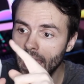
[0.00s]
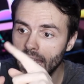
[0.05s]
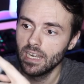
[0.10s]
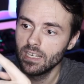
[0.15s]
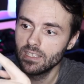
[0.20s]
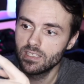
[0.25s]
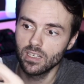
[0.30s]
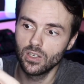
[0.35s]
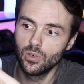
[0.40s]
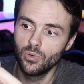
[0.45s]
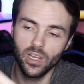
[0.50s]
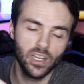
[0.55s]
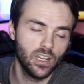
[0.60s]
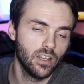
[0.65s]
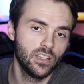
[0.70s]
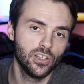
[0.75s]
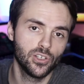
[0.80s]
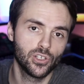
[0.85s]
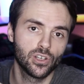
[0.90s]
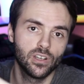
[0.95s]
And it's a great
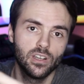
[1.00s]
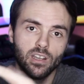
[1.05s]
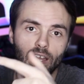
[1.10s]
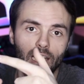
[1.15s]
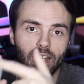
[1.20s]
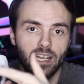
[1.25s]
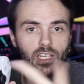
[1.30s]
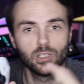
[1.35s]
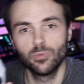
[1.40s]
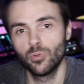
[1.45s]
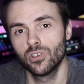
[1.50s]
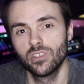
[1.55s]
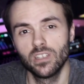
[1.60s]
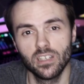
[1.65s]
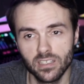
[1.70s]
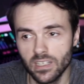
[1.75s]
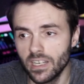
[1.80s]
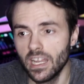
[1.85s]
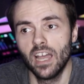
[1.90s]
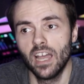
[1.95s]
addition, and Xbox doesn't